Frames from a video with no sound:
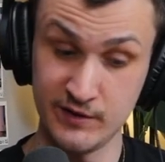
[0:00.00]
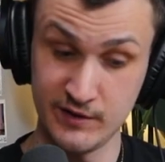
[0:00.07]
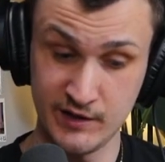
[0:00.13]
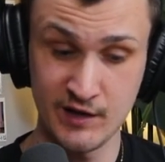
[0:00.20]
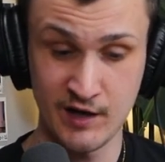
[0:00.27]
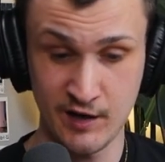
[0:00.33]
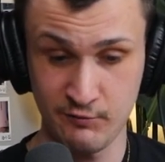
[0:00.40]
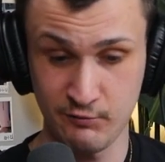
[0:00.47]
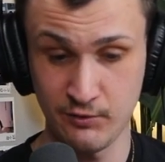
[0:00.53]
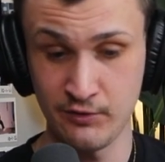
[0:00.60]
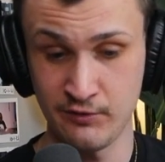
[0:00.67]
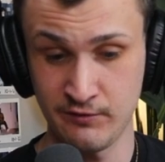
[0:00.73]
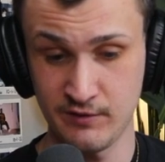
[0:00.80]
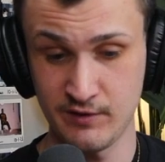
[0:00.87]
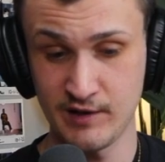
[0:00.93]
But yeah, I
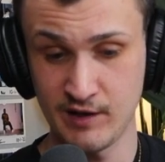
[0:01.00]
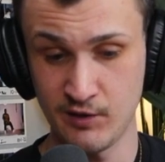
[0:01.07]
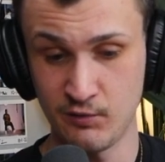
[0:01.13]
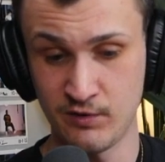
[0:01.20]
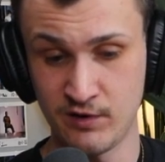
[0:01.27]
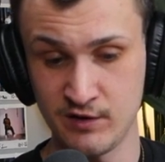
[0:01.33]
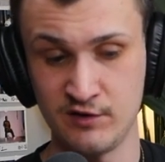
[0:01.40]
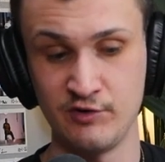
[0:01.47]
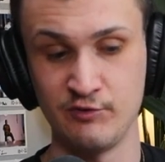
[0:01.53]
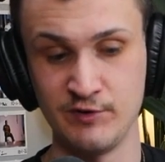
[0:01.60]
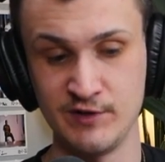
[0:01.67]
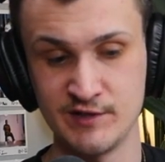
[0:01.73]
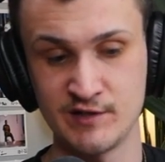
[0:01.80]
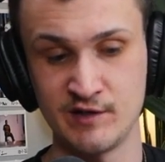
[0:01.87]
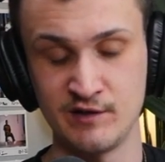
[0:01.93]
wrote that I wanted a
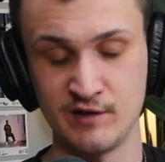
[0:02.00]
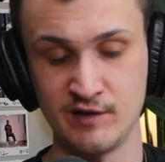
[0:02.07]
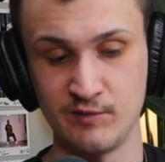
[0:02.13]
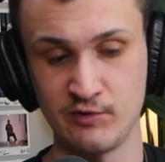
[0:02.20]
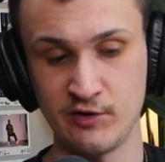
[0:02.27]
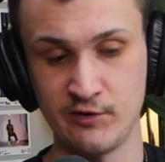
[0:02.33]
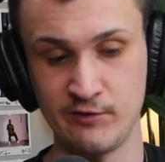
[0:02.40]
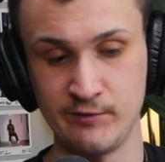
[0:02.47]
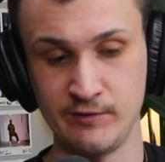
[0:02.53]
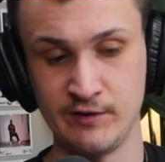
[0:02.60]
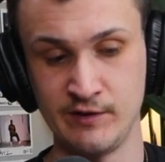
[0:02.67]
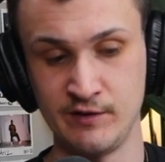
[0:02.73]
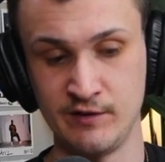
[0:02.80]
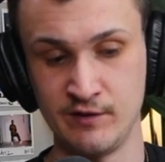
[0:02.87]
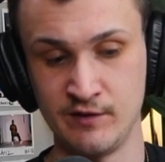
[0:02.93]
reset like
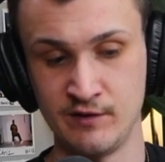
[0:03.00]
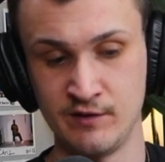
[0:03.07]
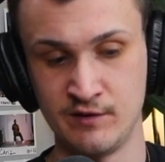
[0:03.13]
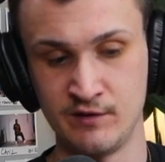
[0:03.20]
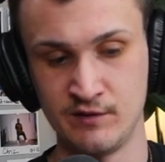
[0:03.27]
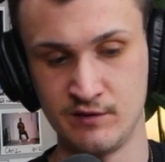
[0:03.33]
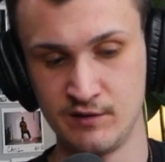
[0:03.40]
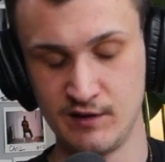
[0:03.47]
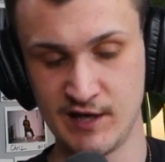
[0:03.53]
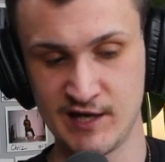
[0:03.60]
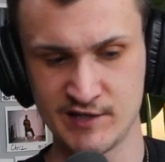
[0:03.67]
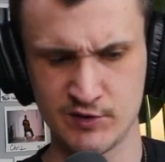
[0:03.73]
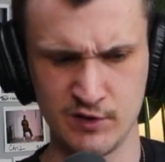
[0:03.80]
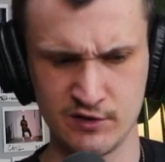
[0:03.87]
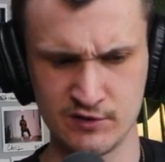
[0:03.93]
probably
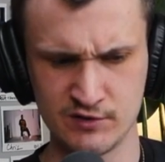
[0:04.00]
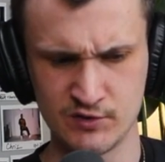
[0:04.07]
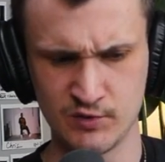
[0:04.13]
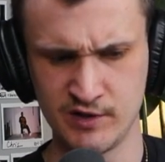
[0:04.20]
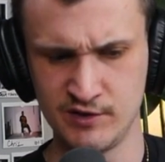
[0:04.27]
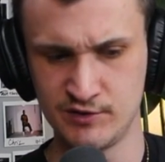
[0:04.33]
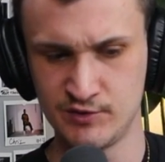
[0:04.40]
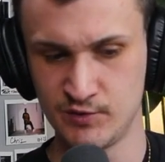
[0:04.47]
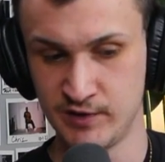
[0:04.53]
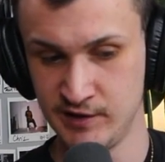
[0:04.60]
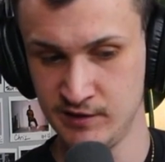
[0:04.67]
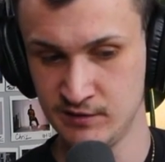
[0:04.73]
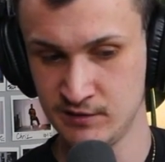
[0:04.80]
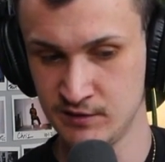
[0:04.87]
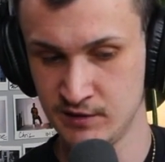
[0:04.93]
last week of
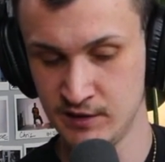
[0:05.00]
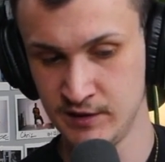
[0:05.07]
2020,